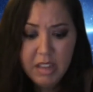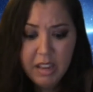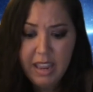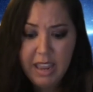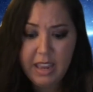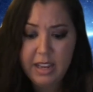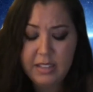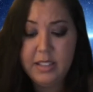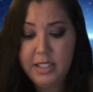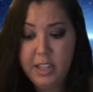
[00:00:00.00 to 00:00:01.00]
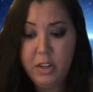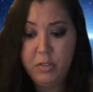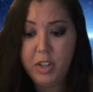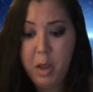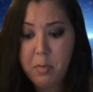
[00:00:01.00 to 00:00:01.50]
and as a CEO of a
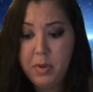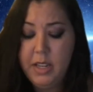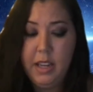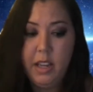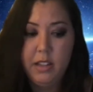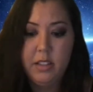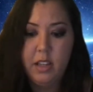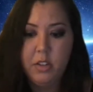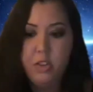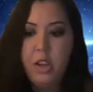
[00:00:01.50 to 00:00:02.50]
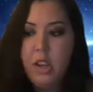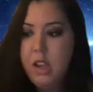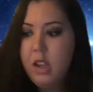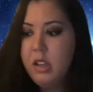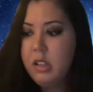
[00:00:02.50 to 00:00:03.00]
company and such
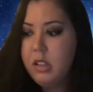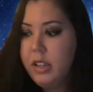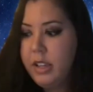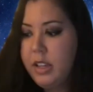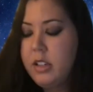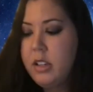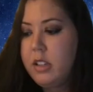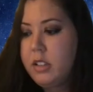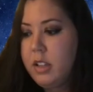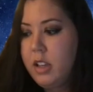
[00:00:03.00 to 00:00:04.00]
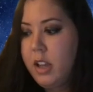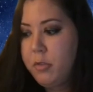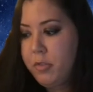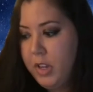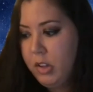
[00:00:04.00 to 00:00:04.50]
in a
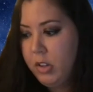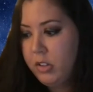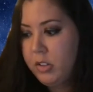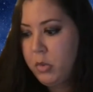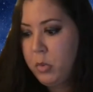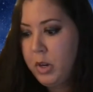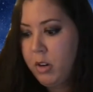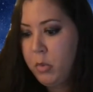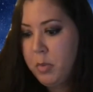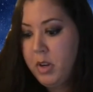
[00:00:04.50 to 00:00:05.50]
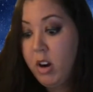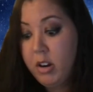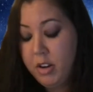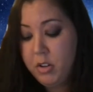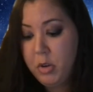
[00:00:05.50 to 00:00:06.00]
field where women are
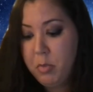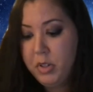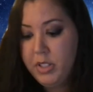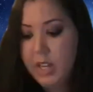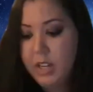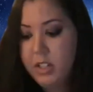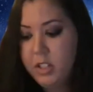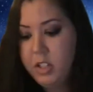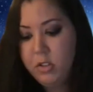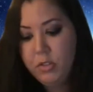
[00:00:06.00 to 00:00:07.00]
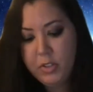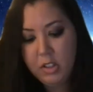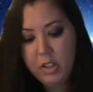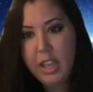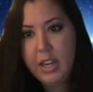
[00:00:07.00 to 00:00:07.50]
underrepresented. Do you feel
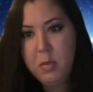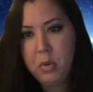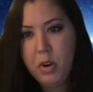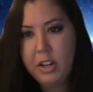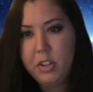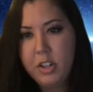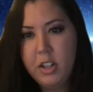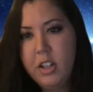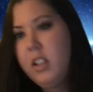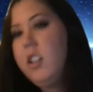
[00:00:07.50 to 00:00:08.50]
any pressure